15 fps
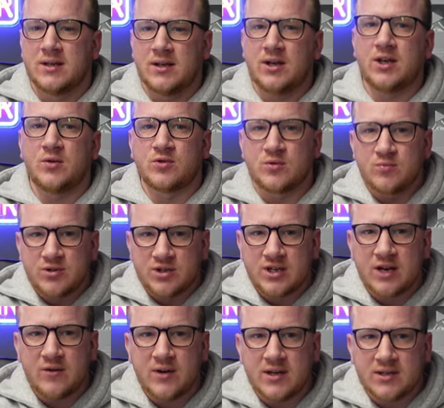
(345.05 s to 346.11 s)
you know, some
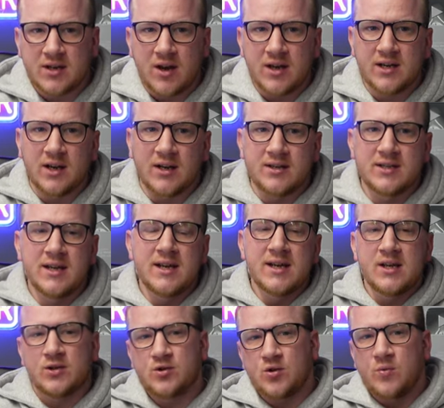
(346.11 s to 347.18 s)
serious guidelines.
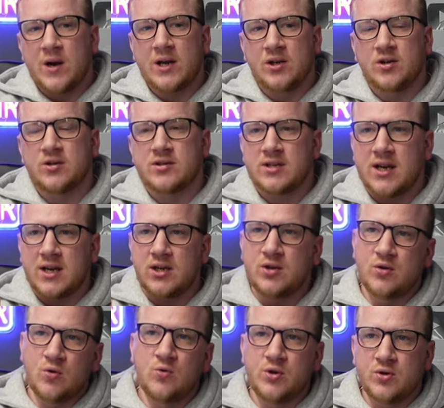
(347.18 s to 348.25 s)
It's all well and good saying
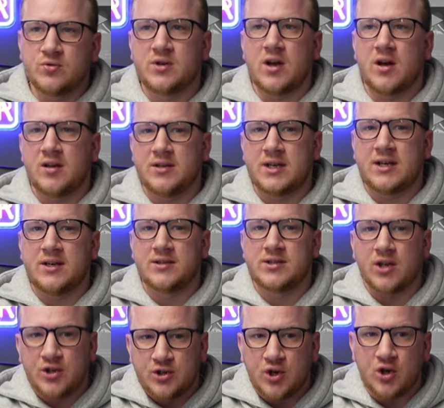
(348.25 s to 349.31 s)
all used car dealers
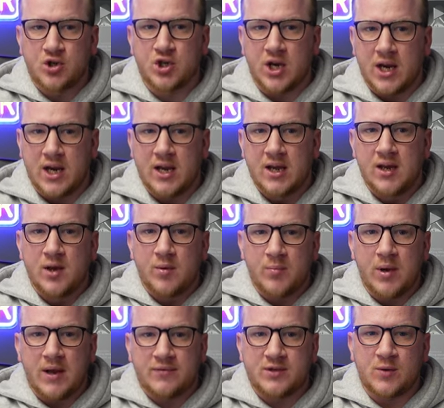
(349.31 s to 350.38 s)
are dodgy,
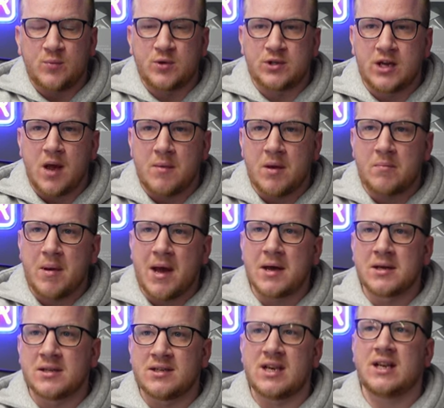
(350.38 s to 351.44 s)
but if someone's coming
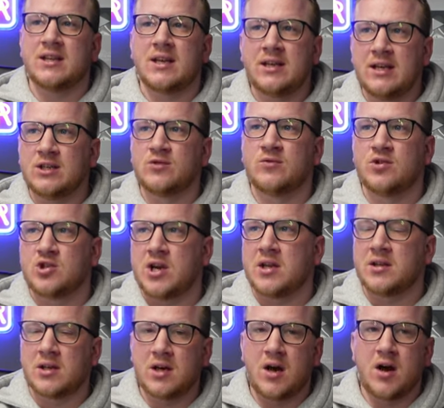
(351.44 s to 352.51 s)
back and saying they need to reject
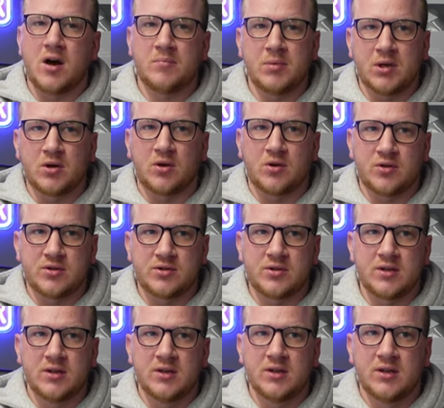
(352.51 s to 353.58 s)
the car because
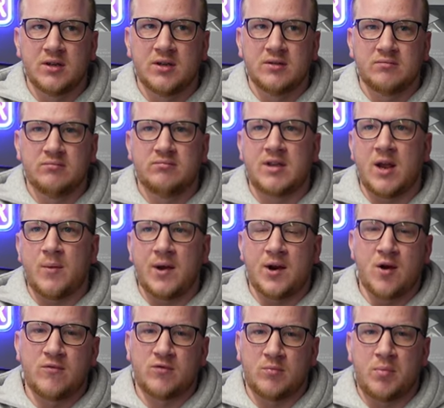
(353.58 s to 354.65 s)
they went
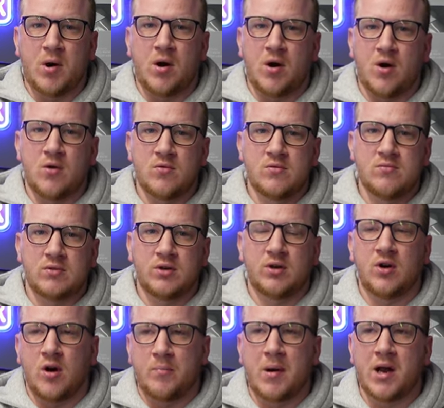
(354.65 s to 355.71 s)
over a pothole and
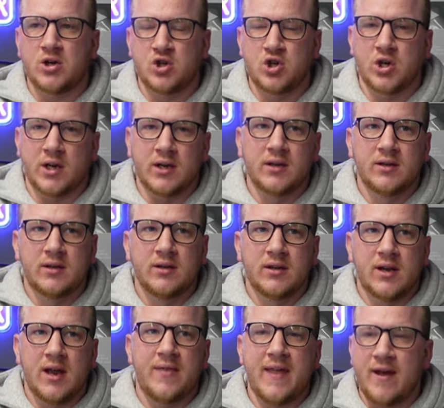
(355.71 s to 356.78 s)
got a puncture,
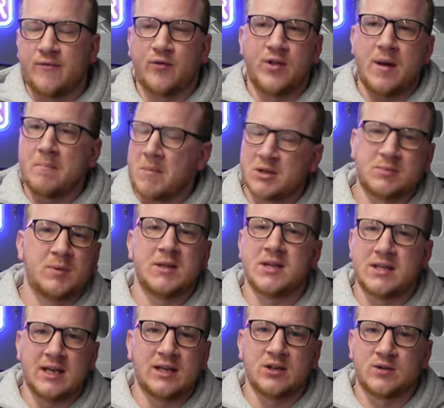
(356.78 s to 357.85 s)
and therefore that must be the
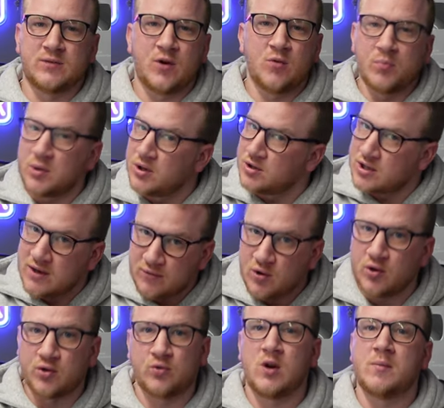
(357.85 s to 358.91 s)
dealer's fault because they've
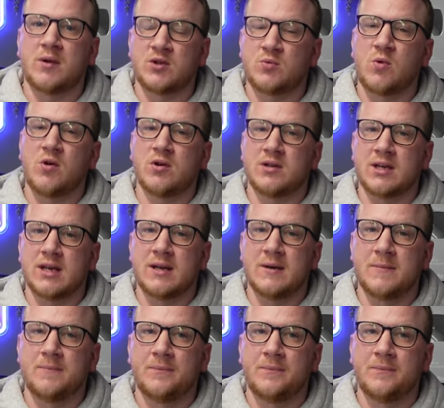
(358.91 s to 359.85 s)
got 3 months warranty,